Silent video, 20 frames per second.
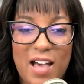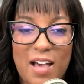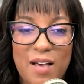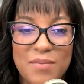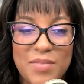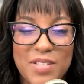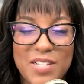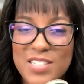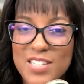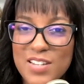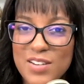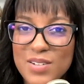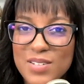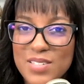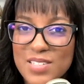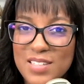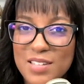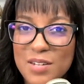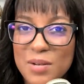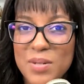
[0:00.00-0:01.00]
this year
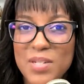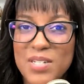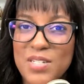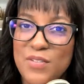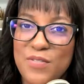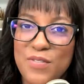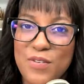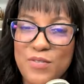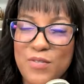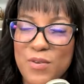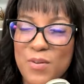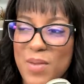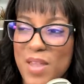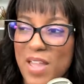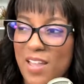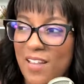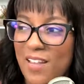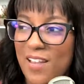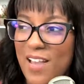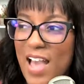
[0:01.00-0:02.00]
is a little bit different for
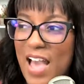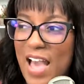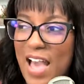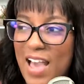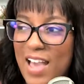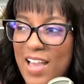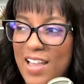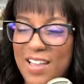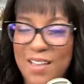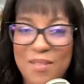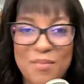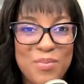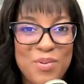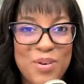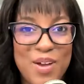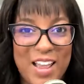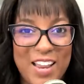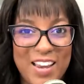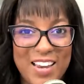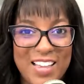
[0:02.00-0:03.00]
me. I am
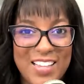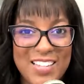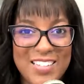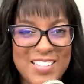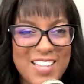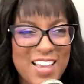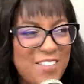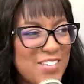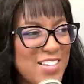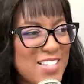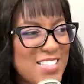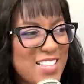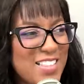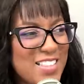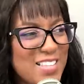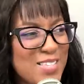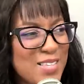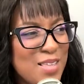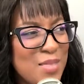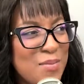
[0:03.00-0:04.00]
pregnant. Have I said
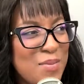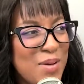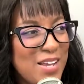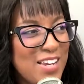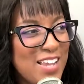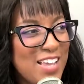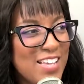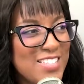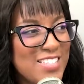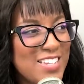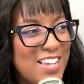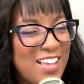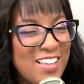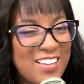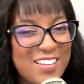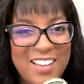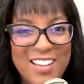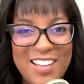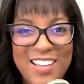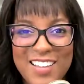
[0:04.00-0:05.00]
this on the podcast
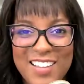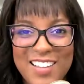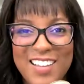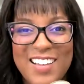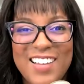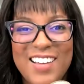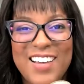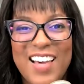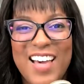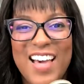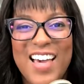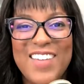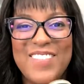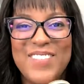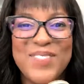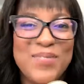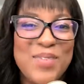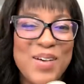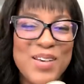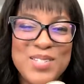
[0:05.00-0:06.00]
yet?
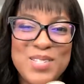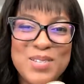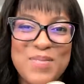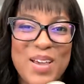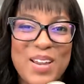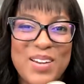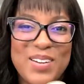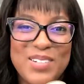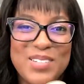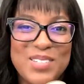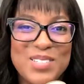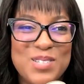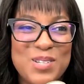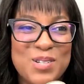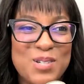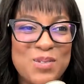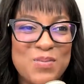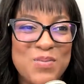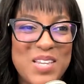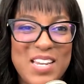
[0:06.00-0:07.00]
I've posted about it on
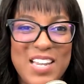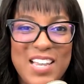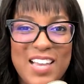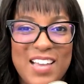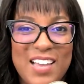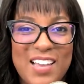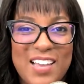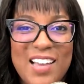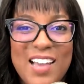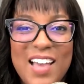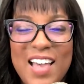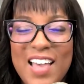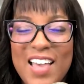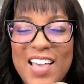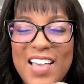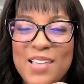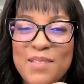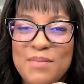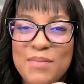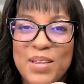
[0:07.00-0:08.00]
social media,
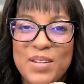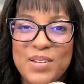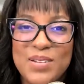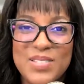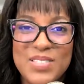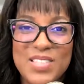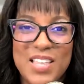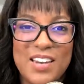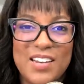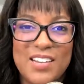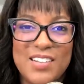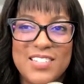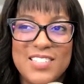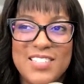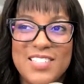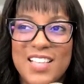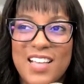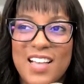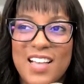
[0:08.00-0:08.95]
in my newsletters.